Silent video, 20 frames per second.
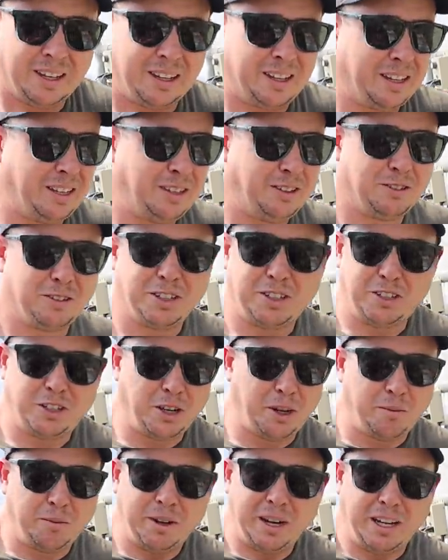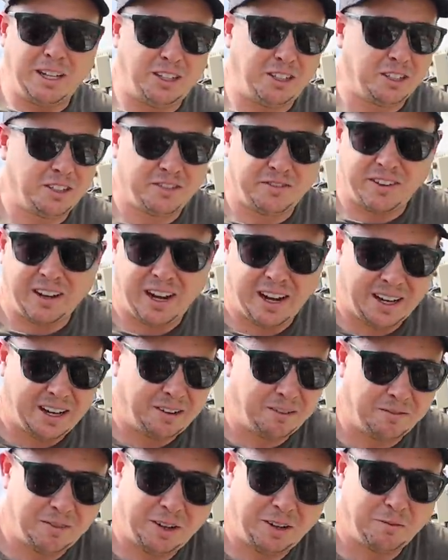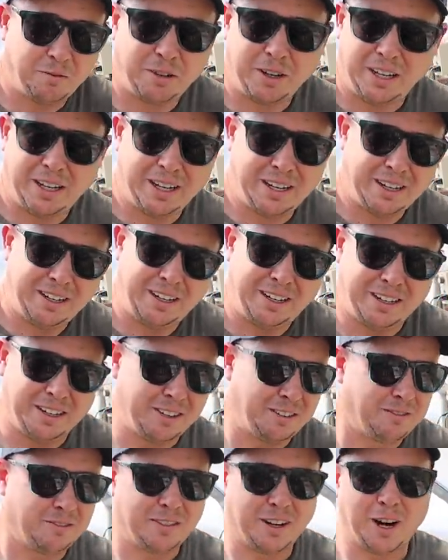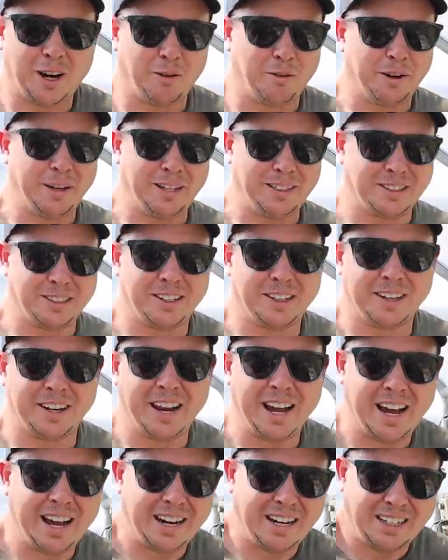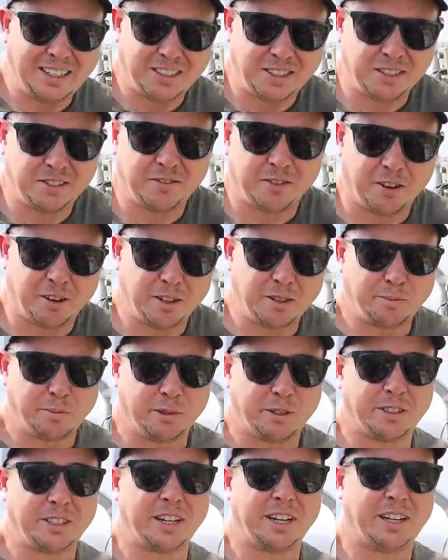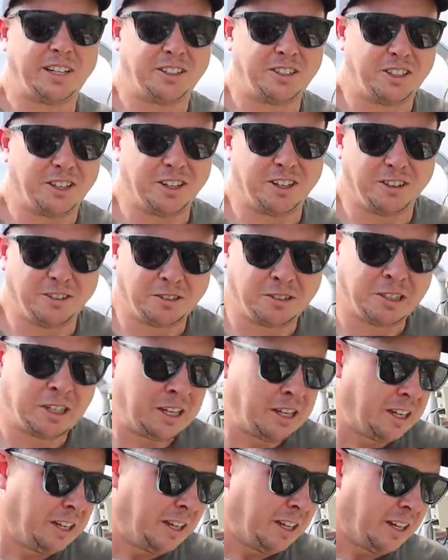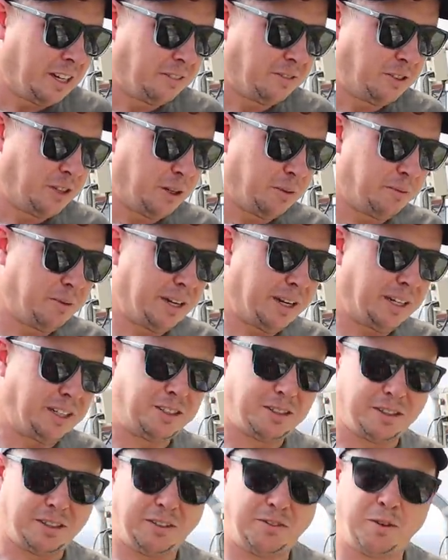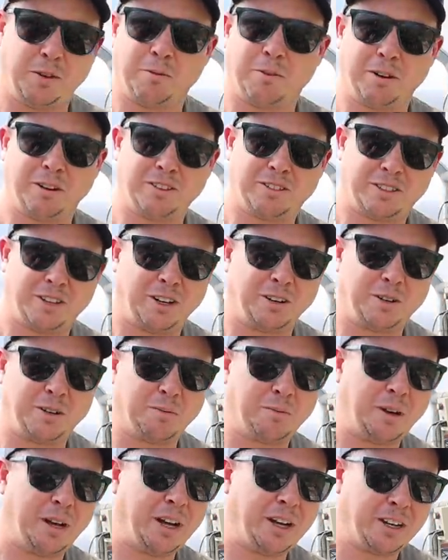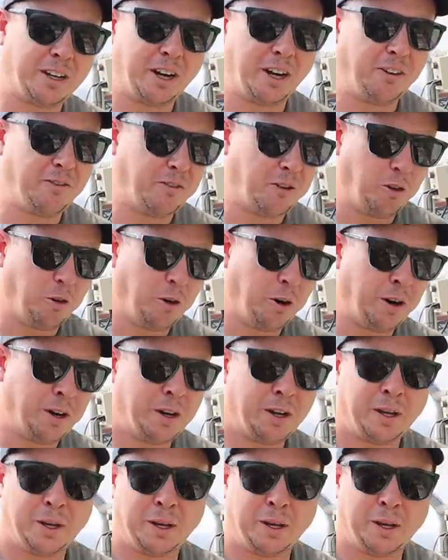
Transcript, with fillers: They usually germinate just fine, and, and we get, you know, always in the nineties as far as percentage goes of germination. If you want to soak them, go for it,